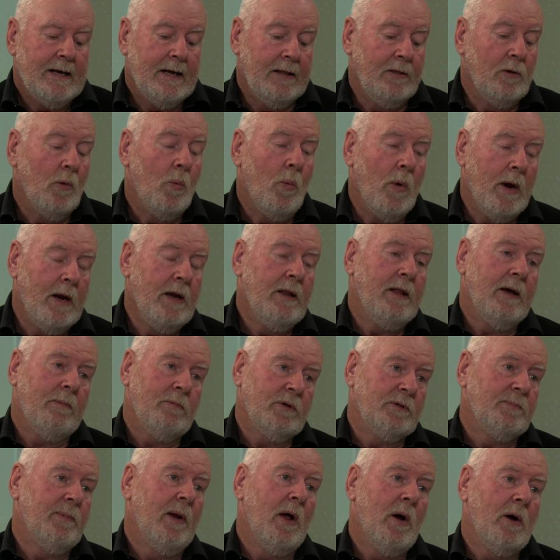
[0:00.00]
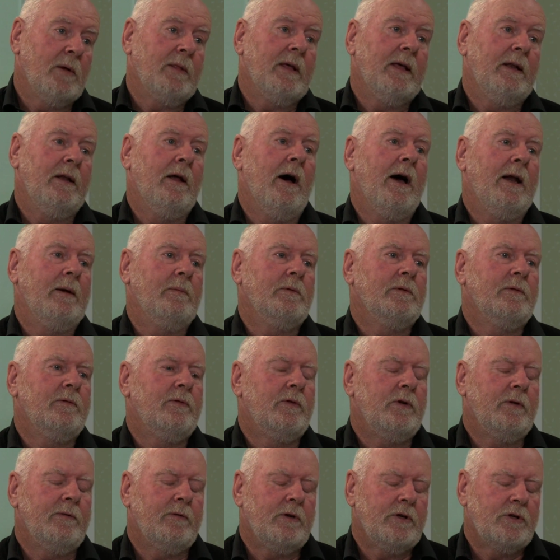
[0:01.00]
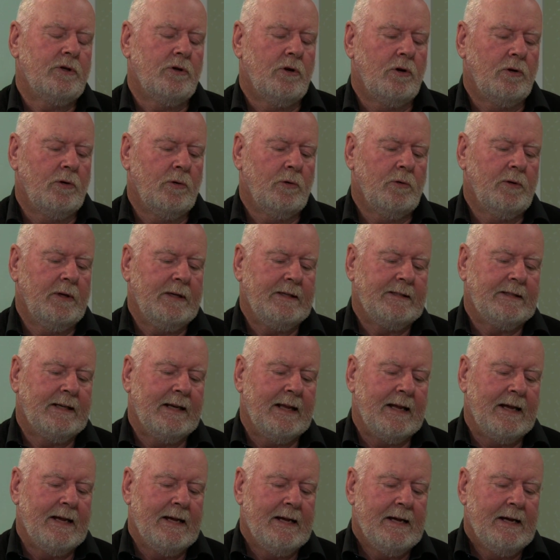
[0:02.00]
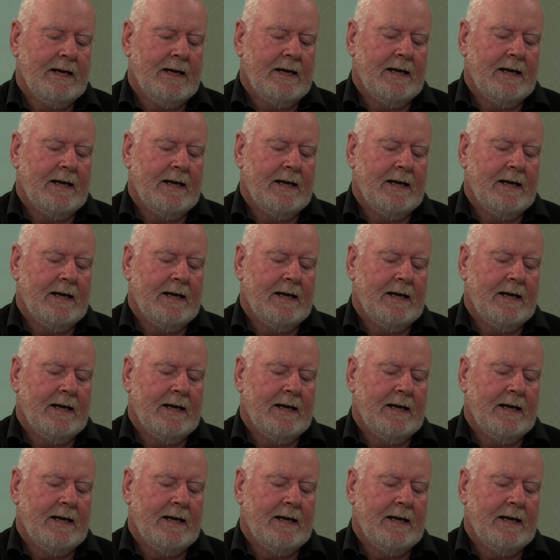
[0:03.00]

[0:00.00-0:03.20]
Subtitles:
in the wind that was blowing that night, it was a very, very strong northeasterly,